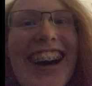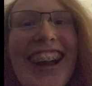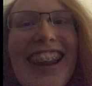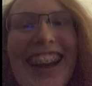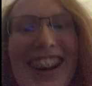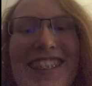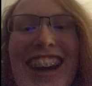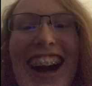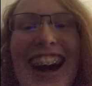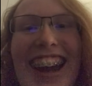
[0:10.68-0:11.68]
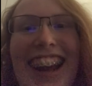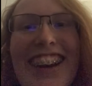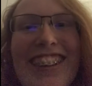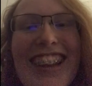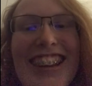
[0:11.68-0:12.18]
Like, oh my god, I
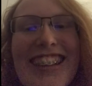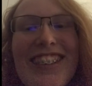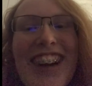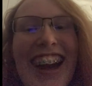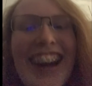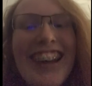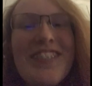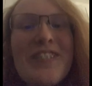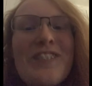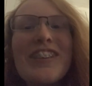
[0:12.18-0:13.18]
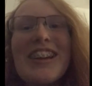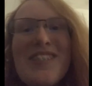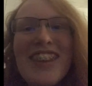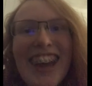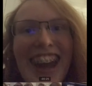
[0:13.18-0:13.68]
don't think there's a way I can flip
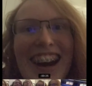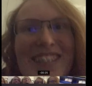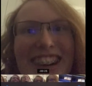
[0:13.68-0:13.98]
the camera.